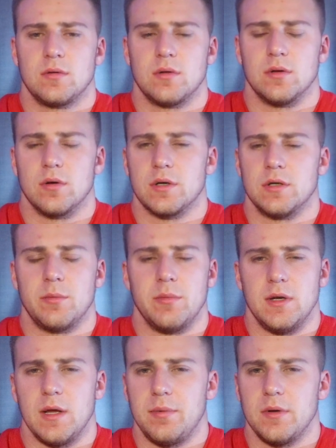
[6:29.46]
They're looking to
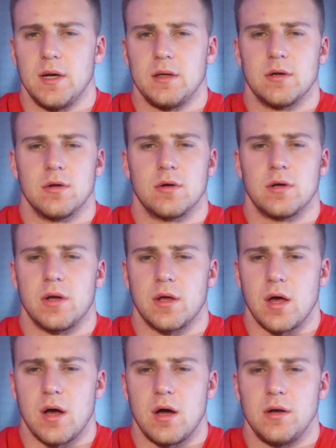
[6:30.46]
manipulate, they're looking to
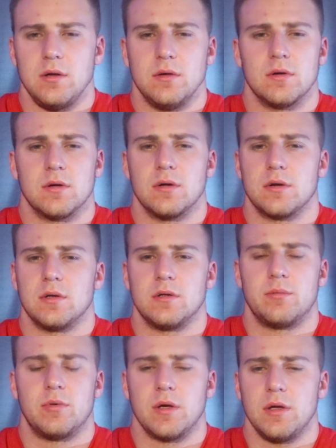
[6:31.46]
con you, they're looking
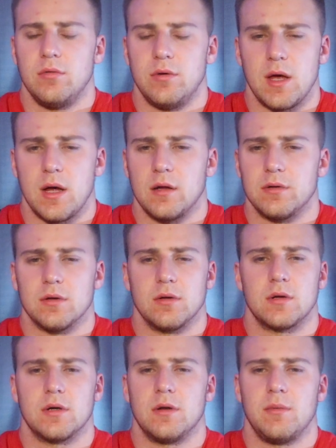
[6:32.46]
to bring you down, they're
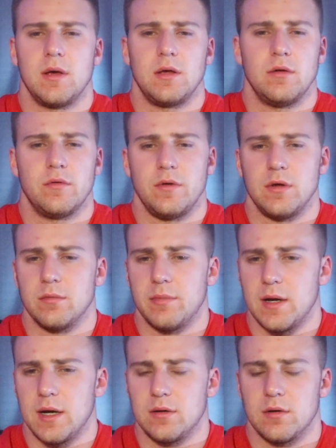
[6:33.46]
looking to make you feel
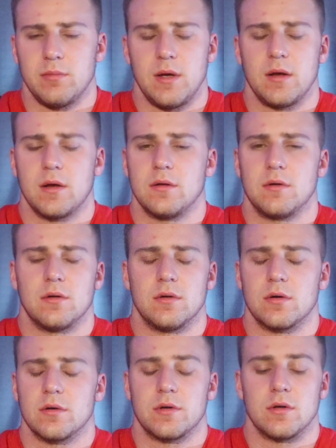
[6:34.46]
bad, they're
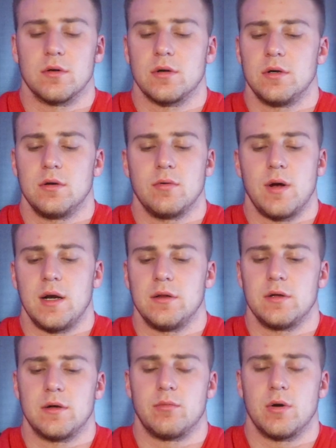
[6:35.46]
looking to do
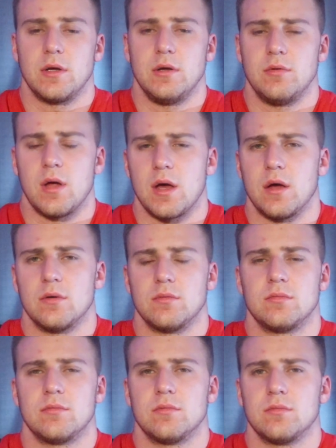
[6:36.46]
anything to bring you down.
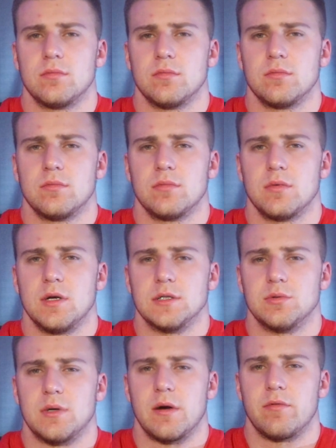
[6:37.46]

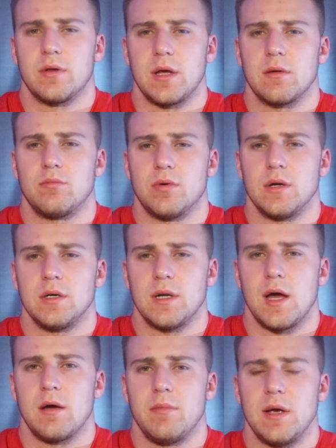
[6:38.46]
Because whatever they can bring
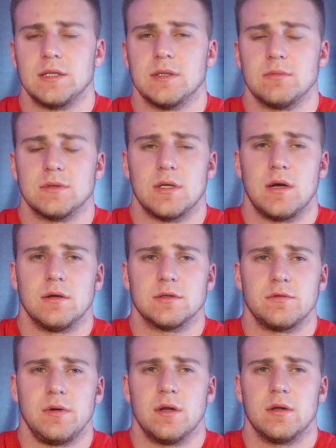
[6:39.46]
down makes
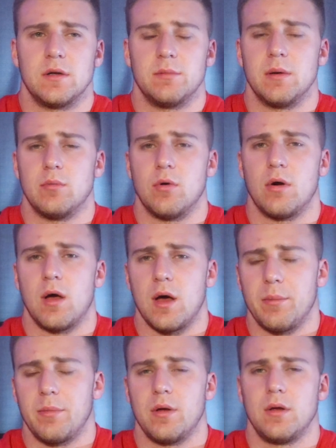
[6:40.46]
themselves feel a little bit more
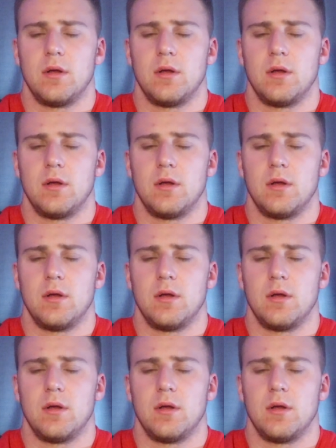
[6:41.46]
up.